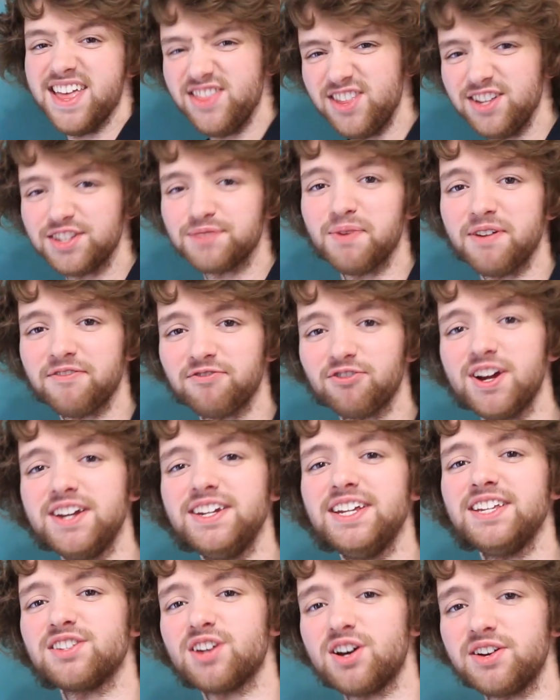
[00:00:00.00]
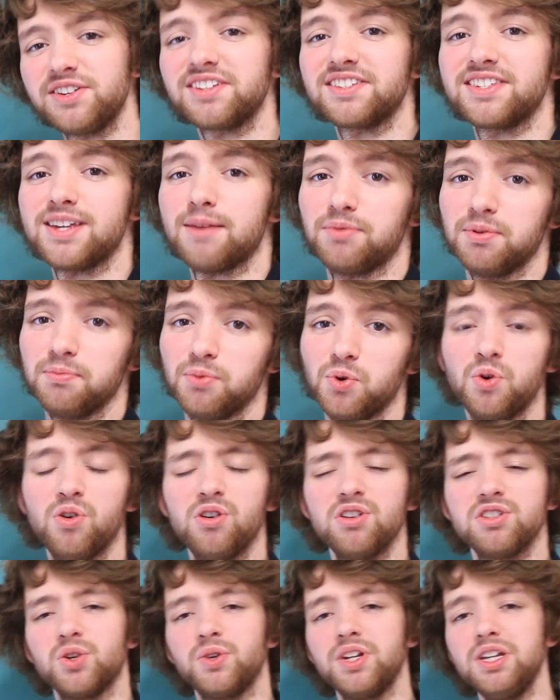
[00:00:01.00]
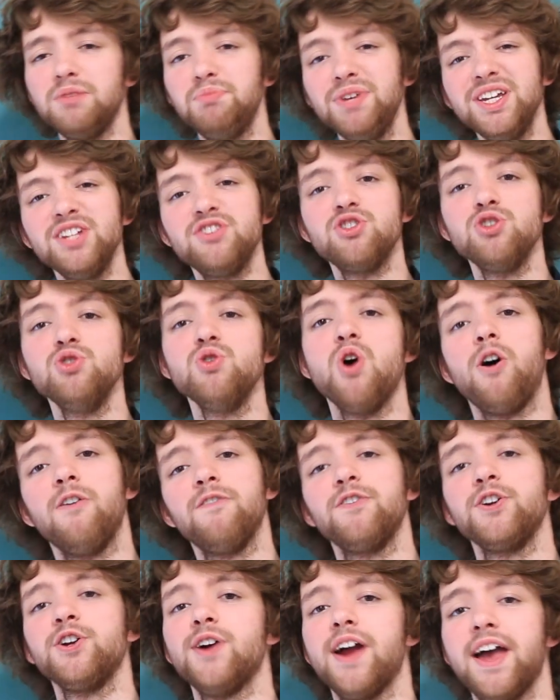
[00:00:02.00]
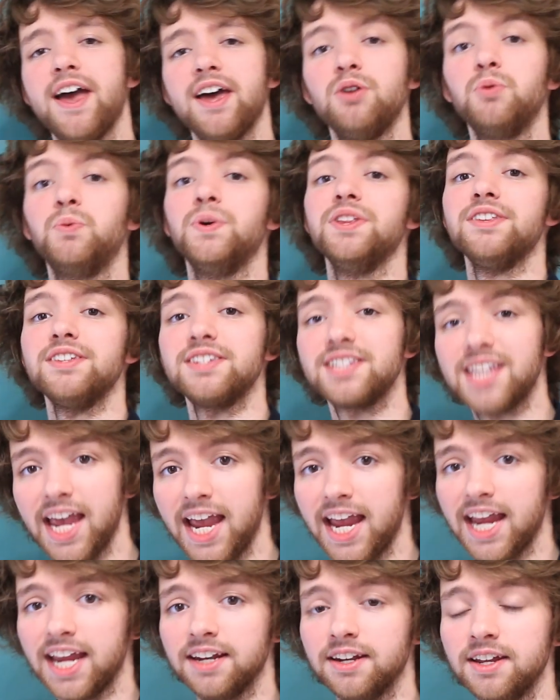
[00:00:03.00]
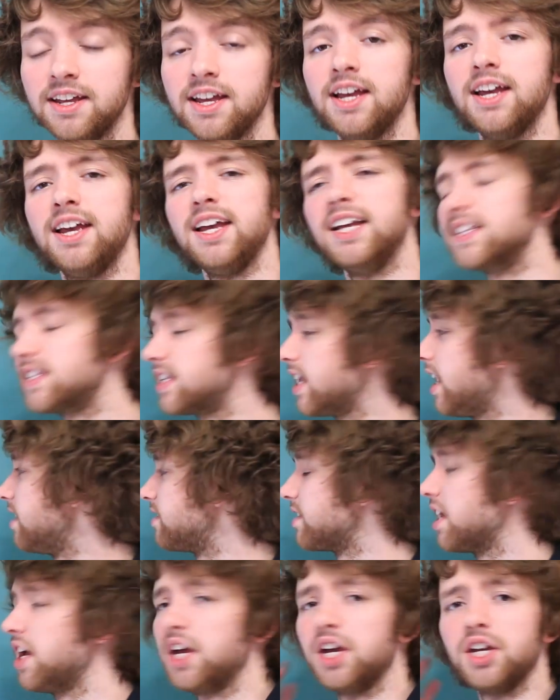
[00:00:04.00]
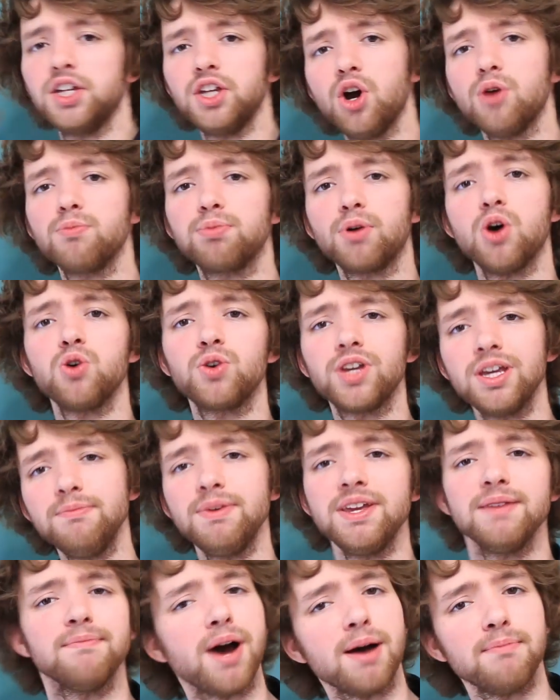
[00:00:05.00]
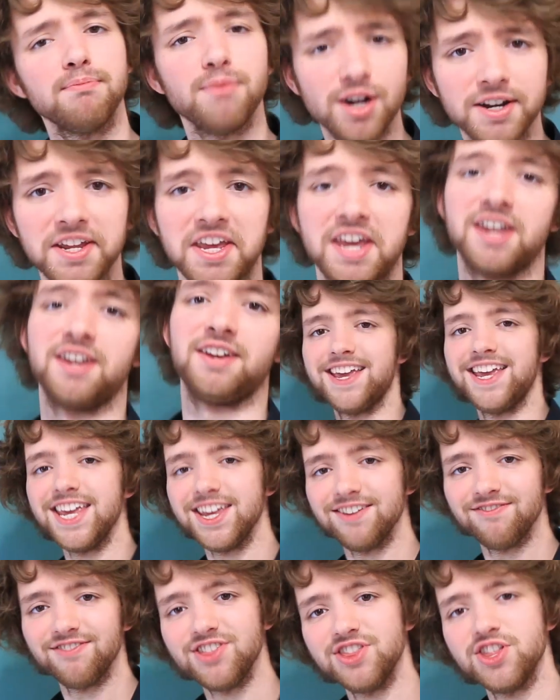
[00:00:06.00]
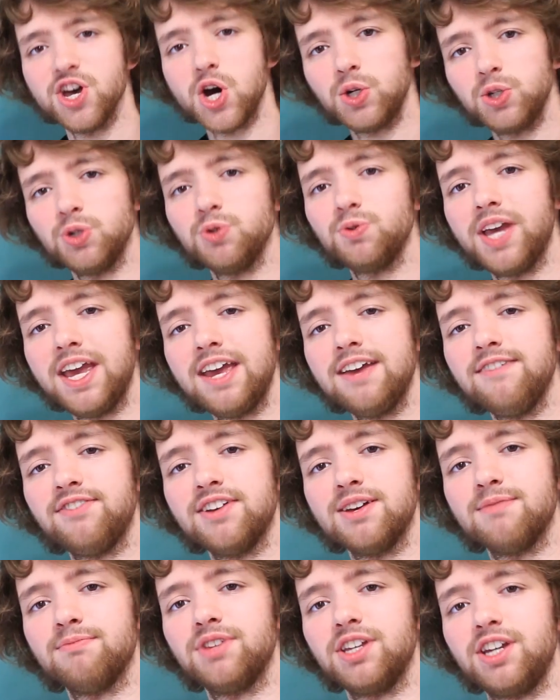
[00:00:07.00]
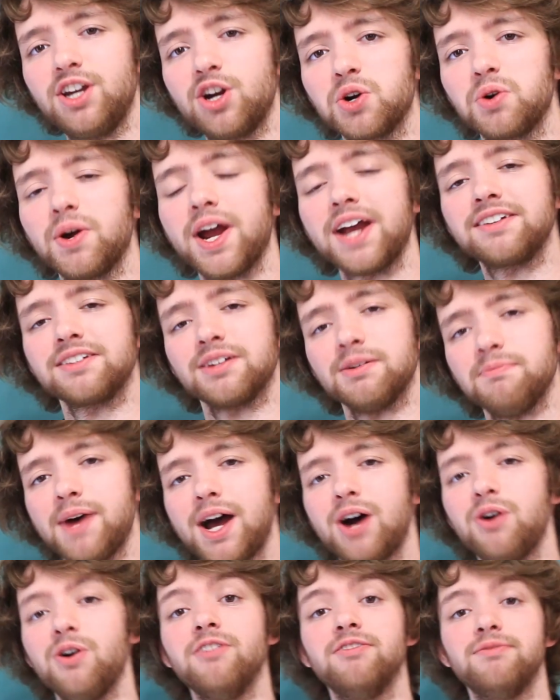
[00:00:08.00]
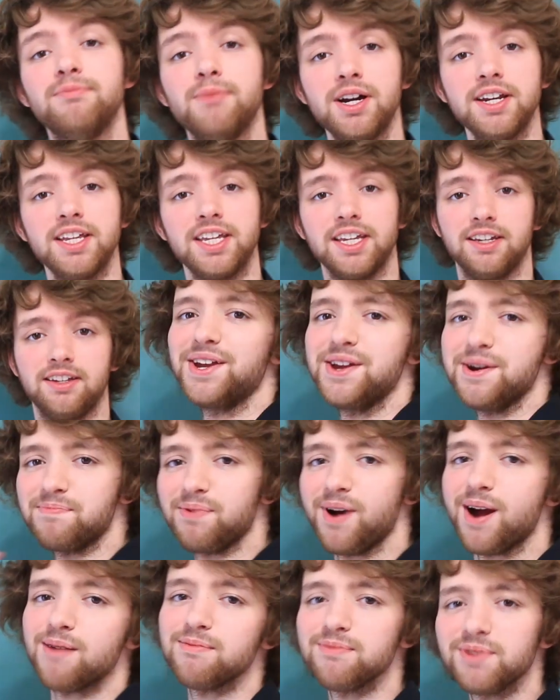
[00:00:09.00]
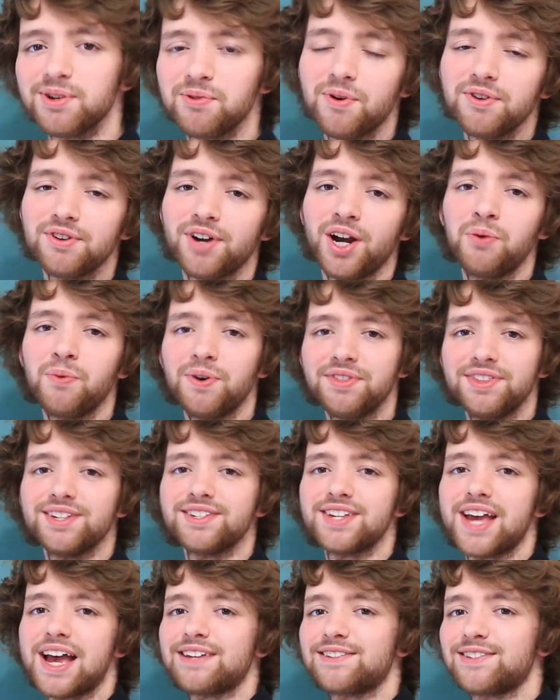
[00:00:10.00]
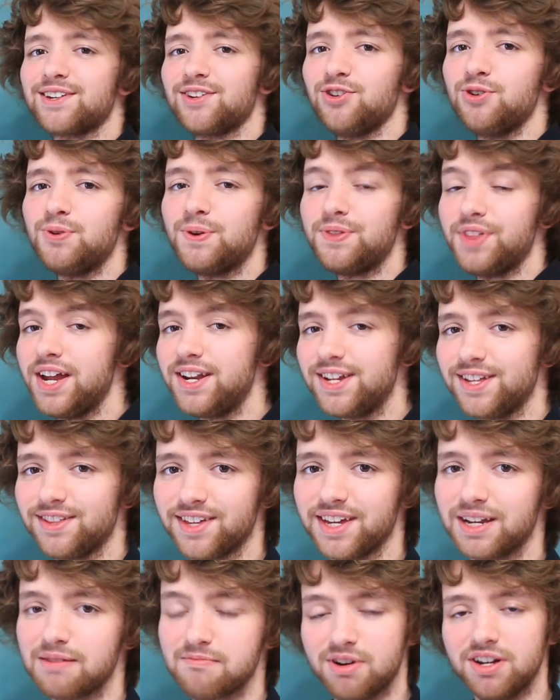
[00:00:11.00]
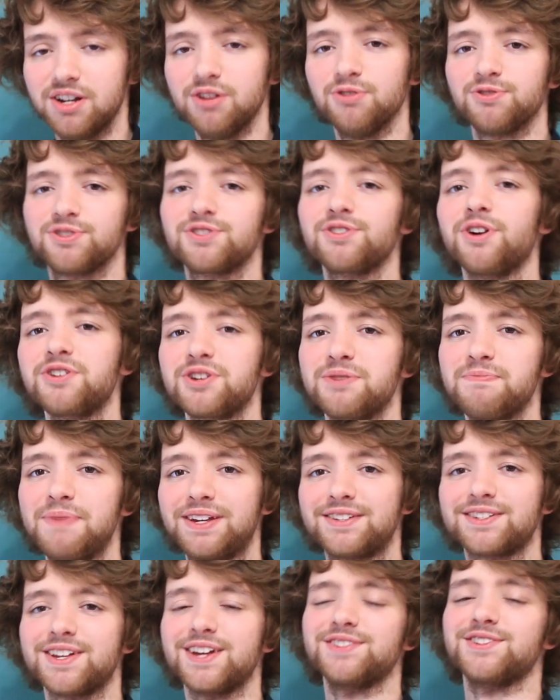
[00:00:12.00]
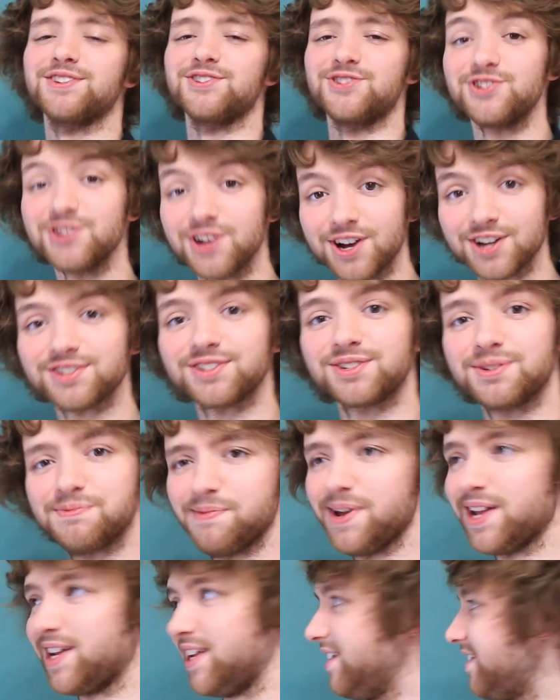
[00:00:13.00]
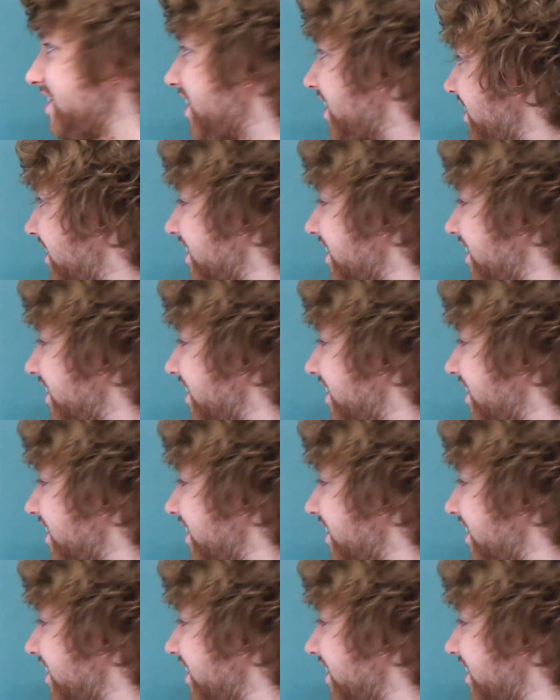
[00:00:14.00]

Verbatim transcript: And this, my friend, is unacceptable. So he beats you over your head with his cane and says, Yo, bro, give me my money, even though you gave him the correct amount of money. You're probably wondering what this has to do with anything, but it'll start to make sense in just a minute.